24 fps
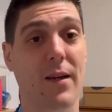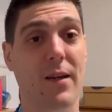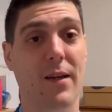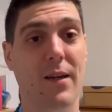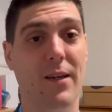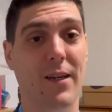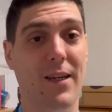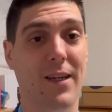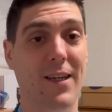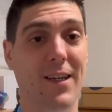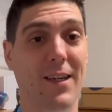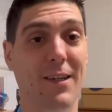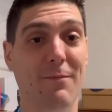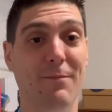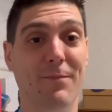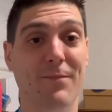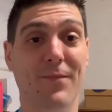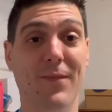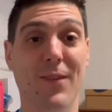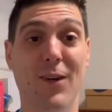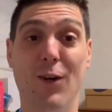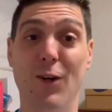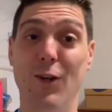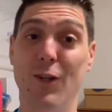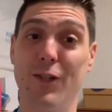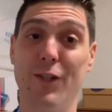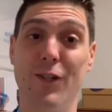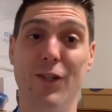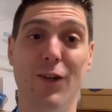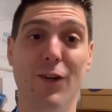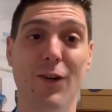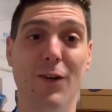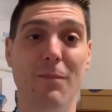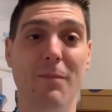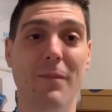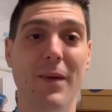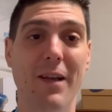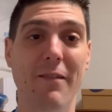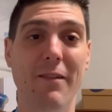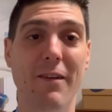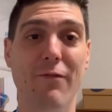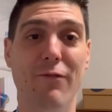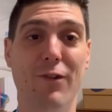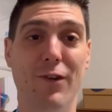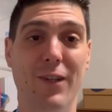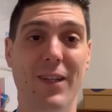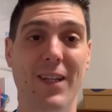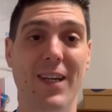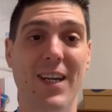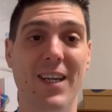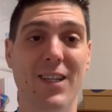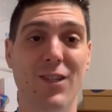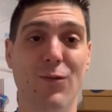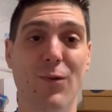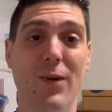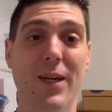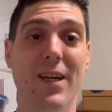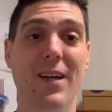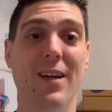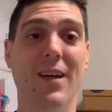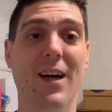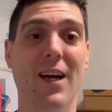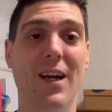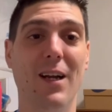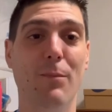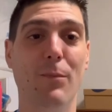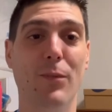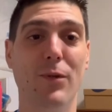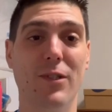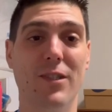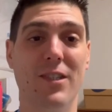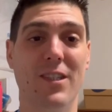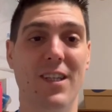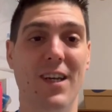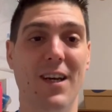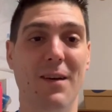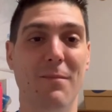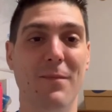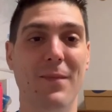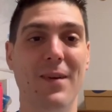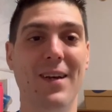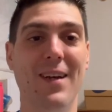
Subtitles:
and also maybe for the next one I'll put some